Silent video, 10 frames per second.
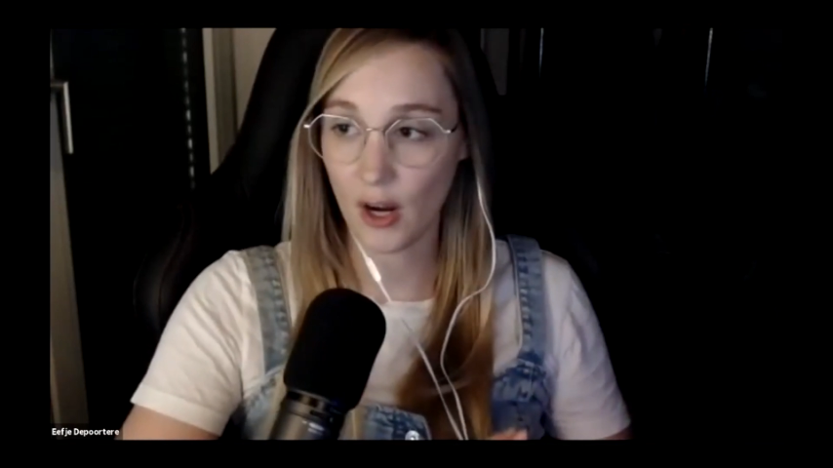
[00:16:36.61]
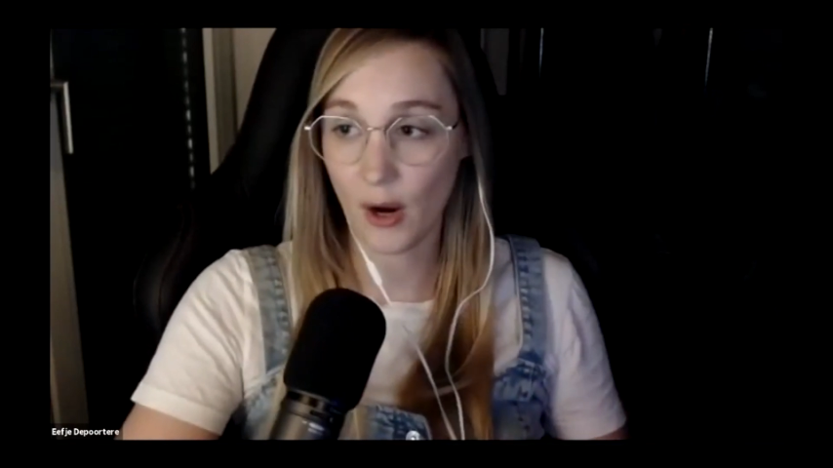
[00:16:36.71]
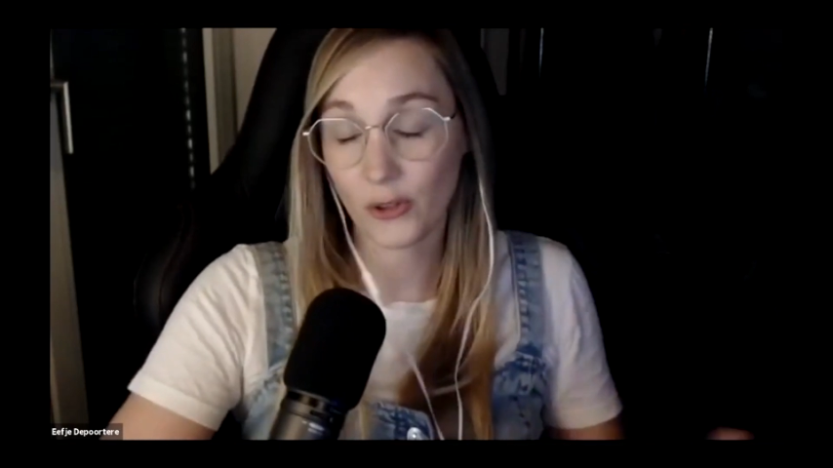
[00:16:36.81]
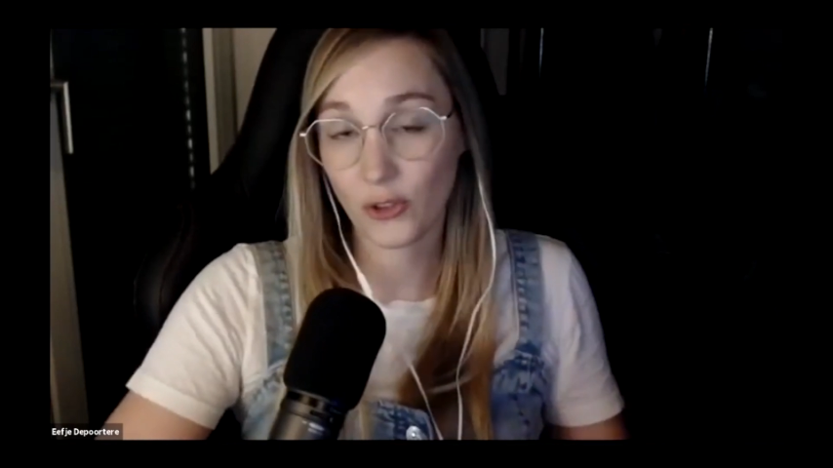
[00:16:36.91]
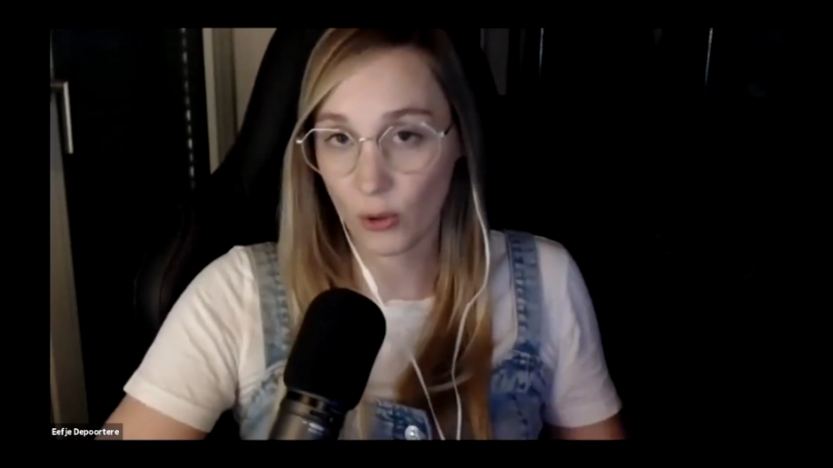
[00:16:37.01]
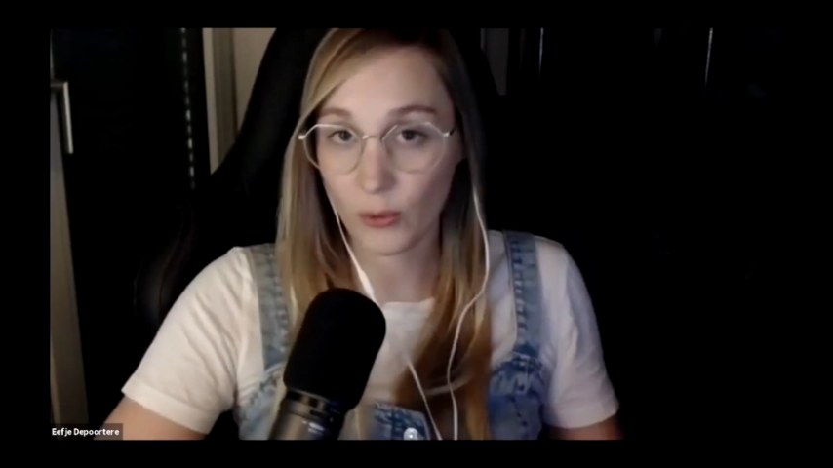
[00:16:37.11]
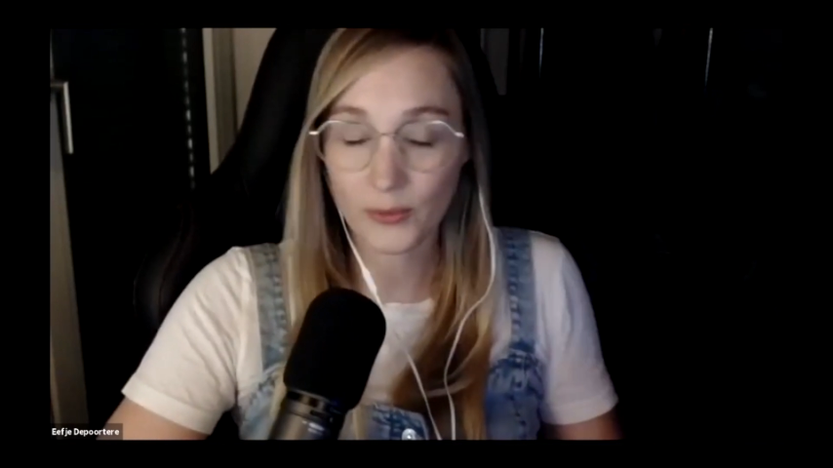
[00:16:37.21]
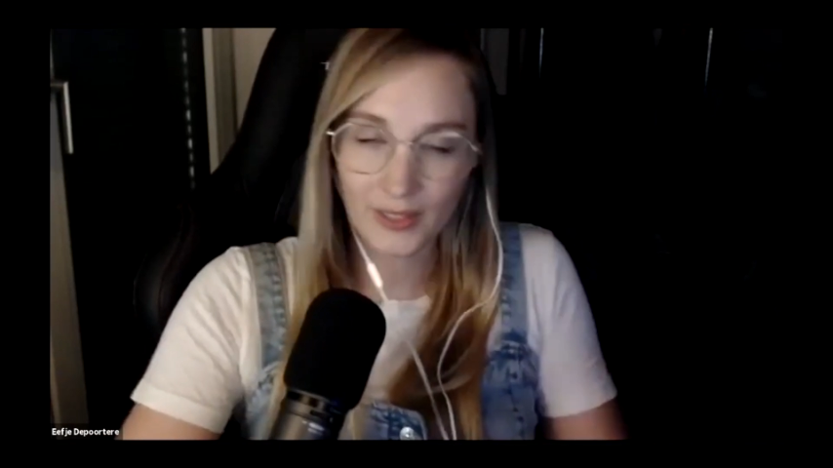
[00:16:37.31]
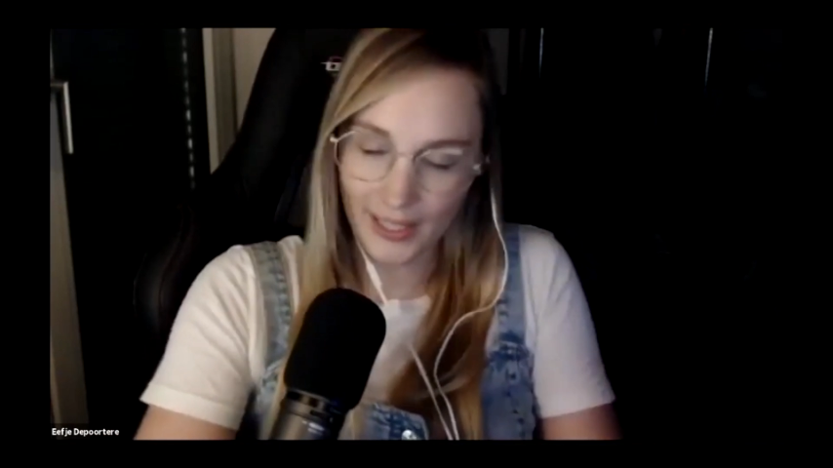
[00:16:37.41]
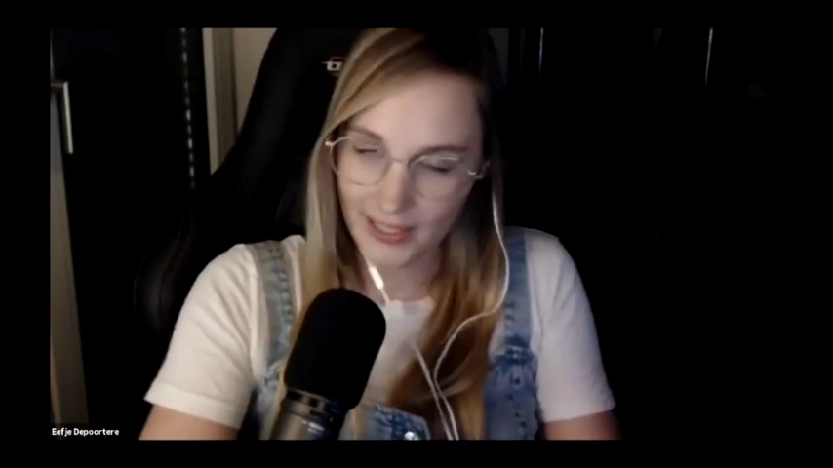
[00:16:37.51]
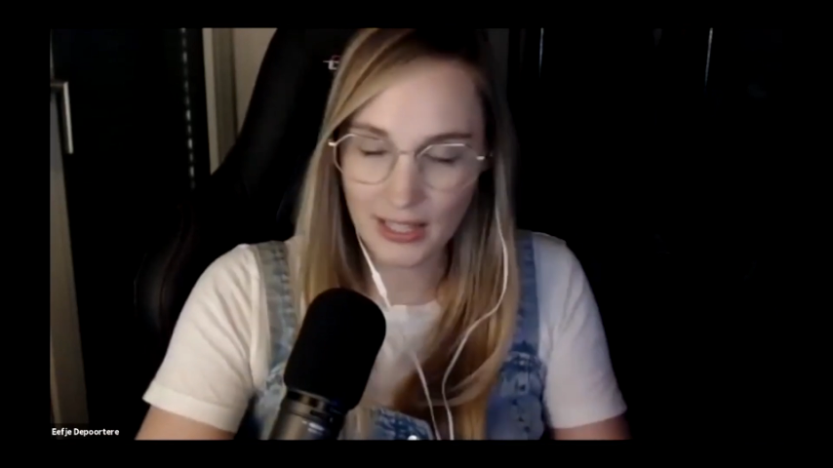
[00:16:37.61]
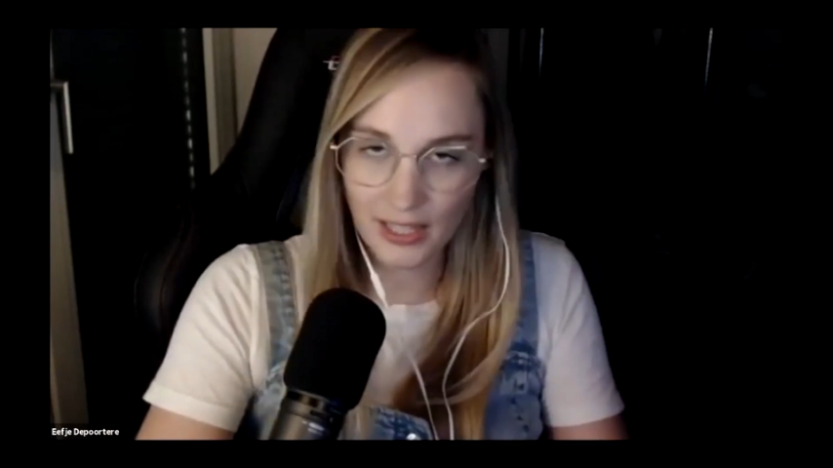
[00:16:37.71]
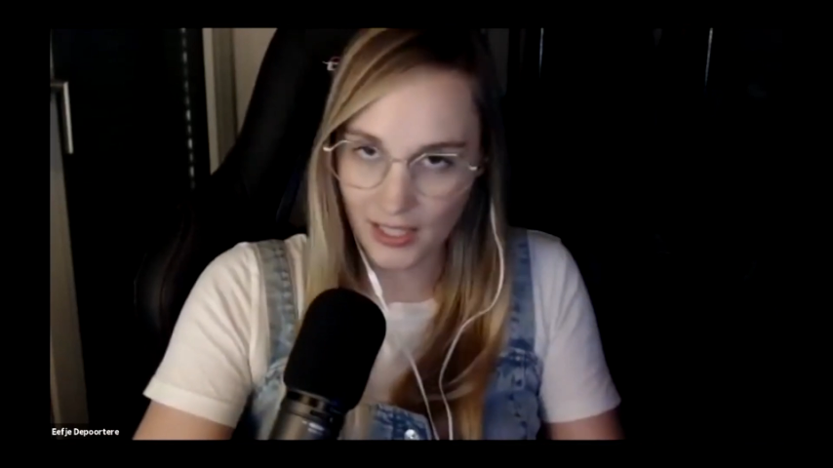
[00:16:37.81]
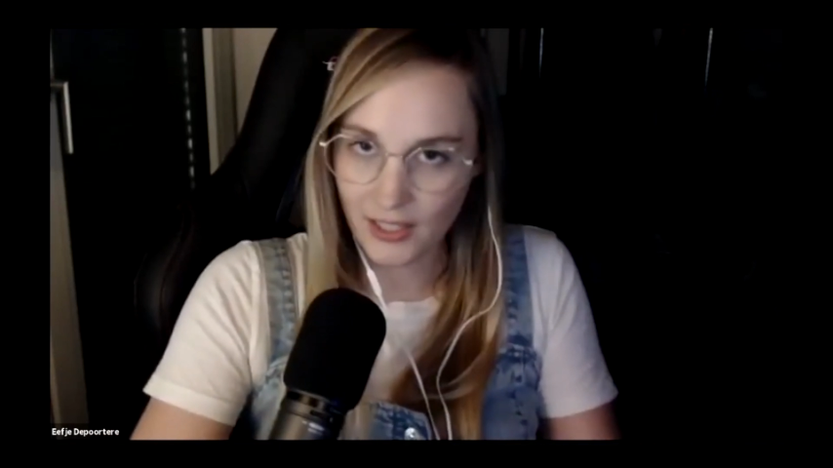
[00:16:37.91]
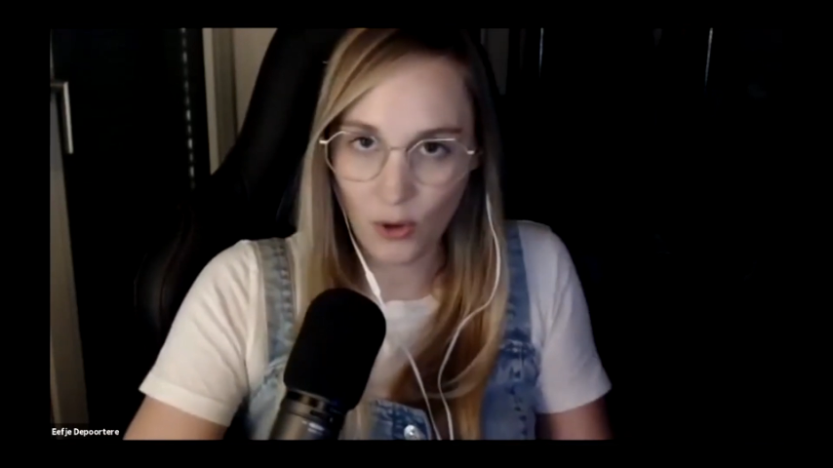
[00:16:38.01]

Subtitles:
although that's the thing,